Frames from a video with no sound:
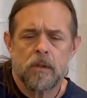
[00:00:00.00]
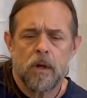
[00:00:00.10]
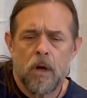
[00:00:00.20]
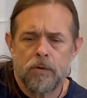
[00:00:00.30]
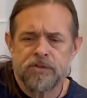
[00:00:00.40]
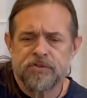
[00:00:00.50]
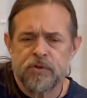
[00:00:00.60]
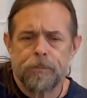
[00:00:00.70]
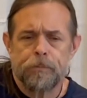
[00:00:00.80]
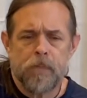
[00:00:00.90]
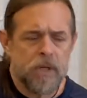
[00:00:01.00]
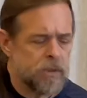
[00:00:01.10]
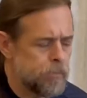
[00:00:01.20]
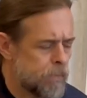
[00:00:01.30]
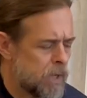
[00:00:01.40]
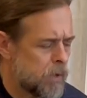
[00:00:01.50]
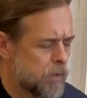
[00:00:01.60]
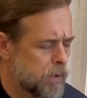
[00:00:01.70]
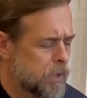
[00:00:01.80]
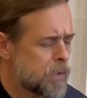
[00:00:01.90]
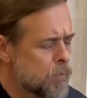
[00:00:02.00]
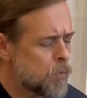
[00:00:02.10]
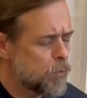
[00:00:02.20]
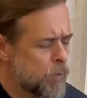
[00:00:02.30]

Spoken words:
on a strip mine mountain in a